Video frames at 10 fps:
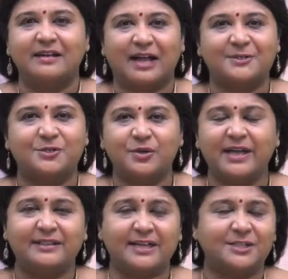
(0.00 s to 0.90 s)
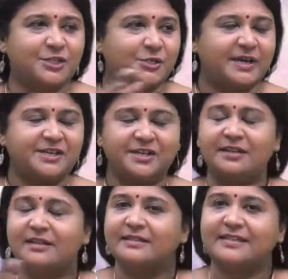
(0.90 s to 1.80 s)
Arjuna in that
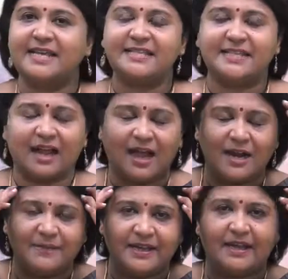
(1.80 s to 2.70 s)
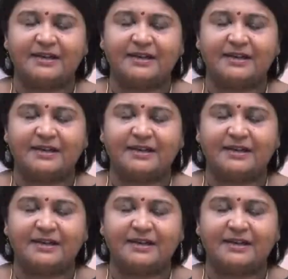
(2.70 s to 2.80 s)
situation sees the army